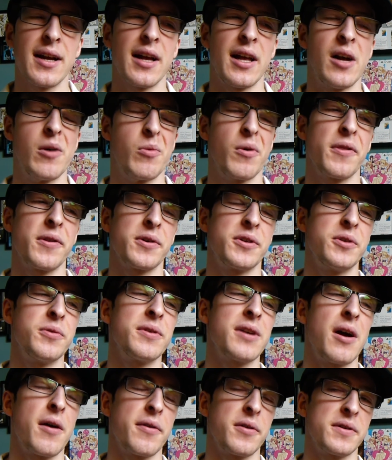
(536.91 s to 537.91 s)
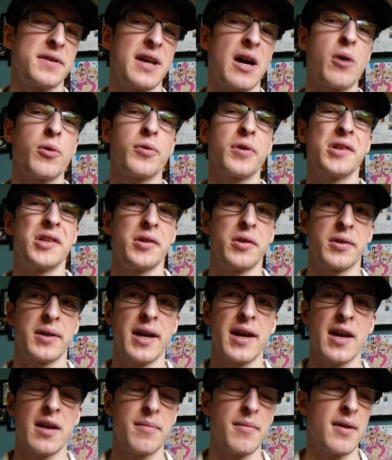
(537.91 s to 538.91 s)
And what they're doing now, they're downgrading your
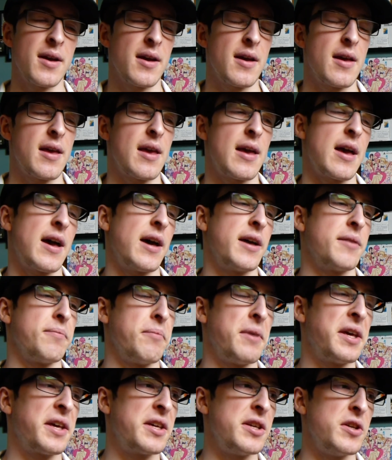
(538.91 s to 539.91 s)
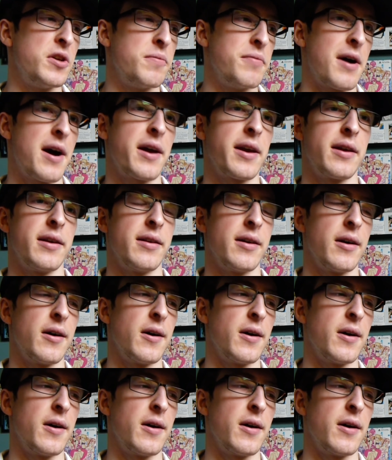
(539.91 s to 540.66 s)
game and making you buy it.